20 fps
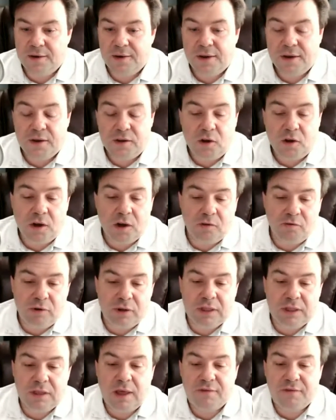you're going to
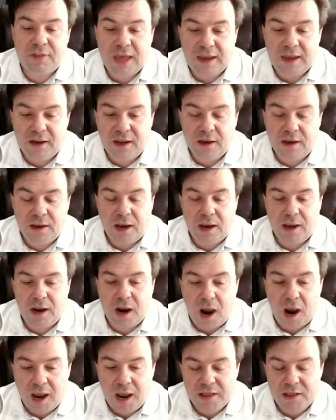really love that. I
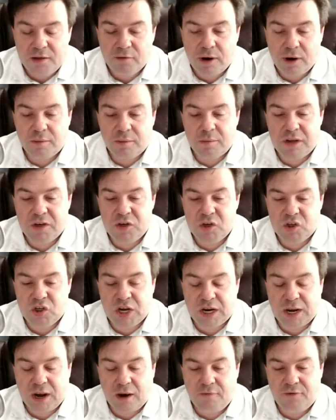highly recommend you
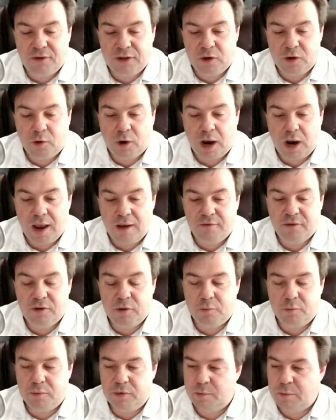check out VideoHive.
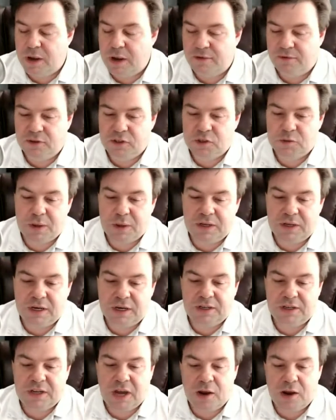You might even spend an
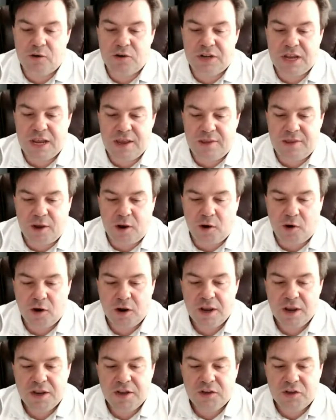entire day there
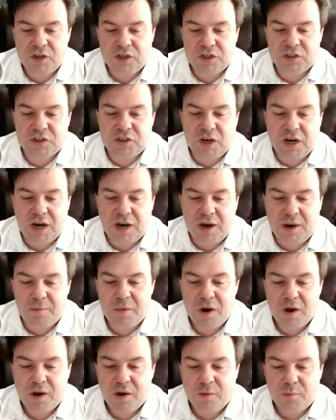just
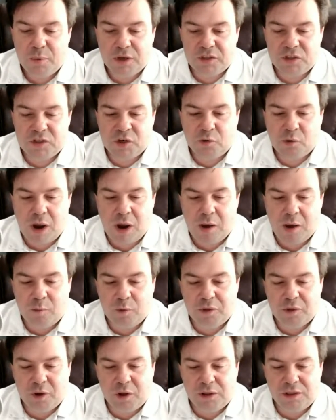putzing around
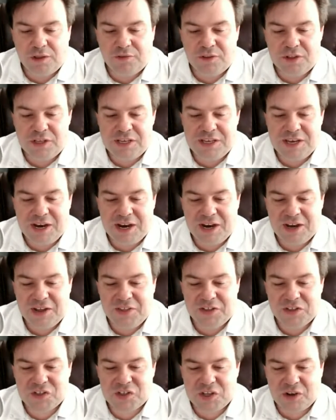with all of the
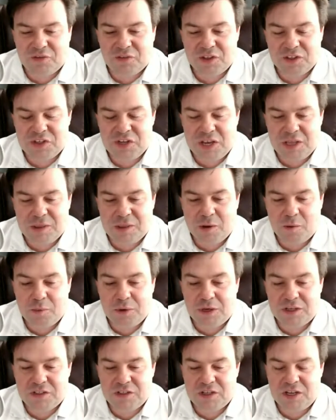stuff that's in there,
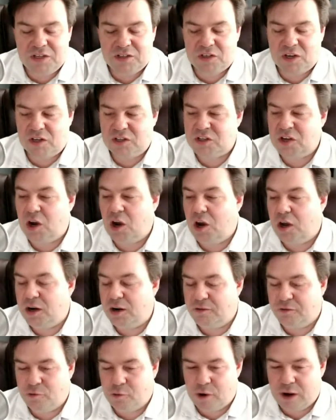because it is a ton
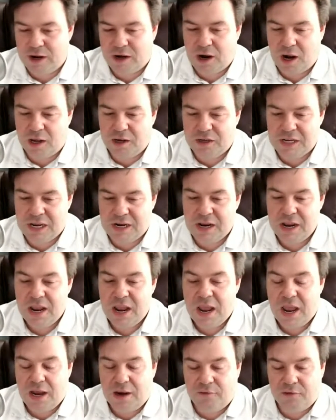of great content.
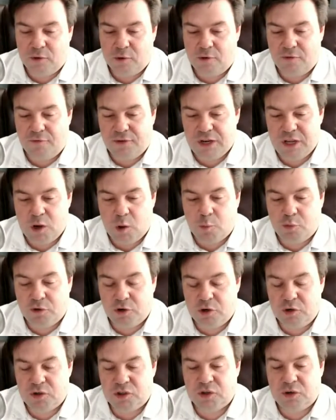And if you're a video
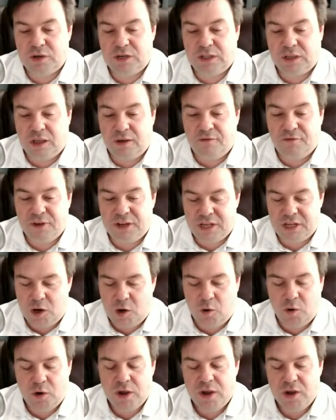producer and you love
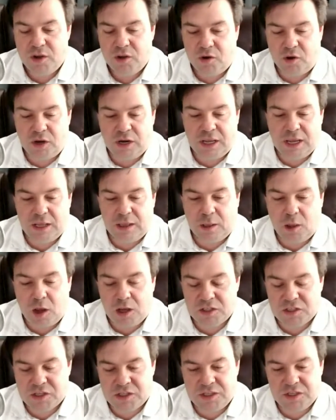video, you're going to get
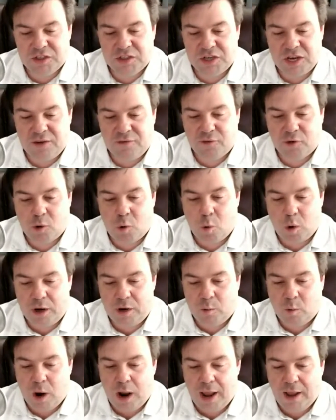lost in this site for quite
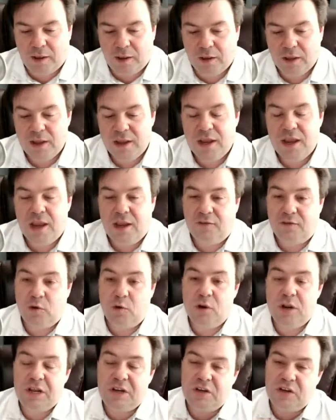a while. If you
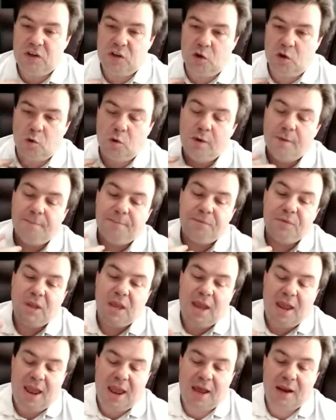need to do
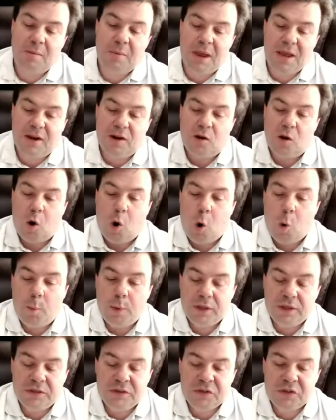animated
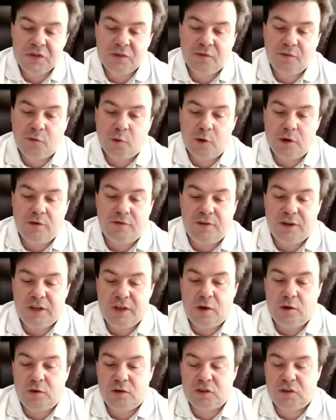opens for your
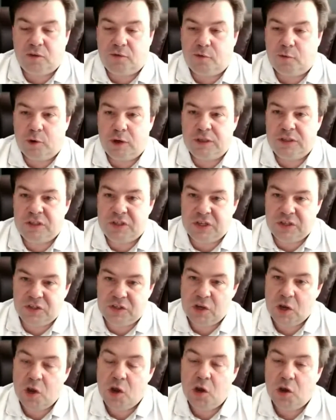videos, so for instance,
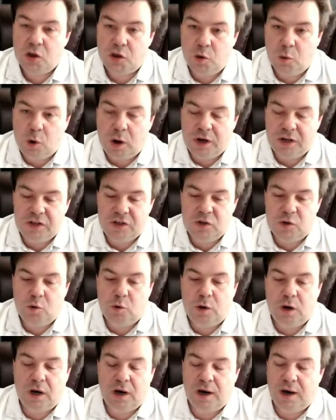you want to
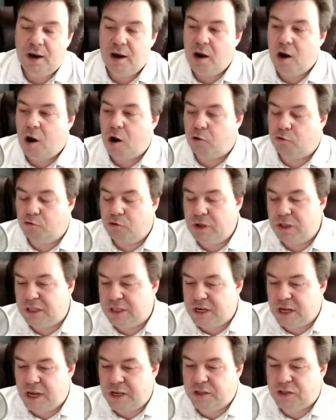do a really
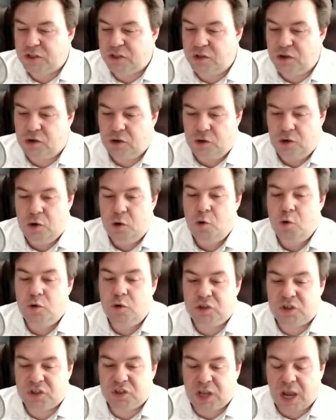nice
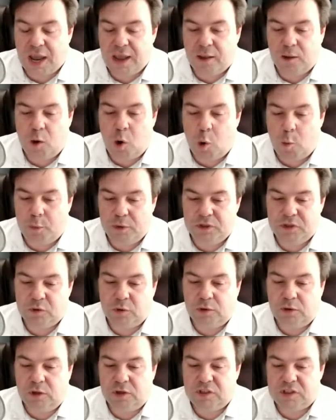news style open so
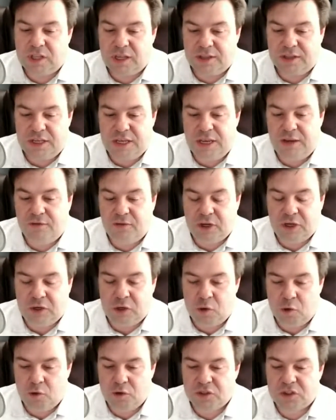it looks like the evening
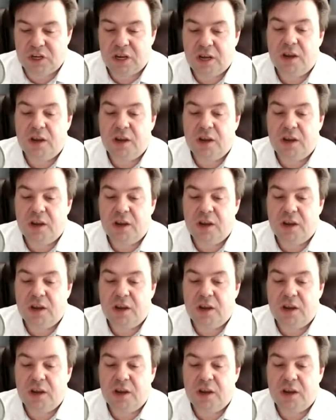news,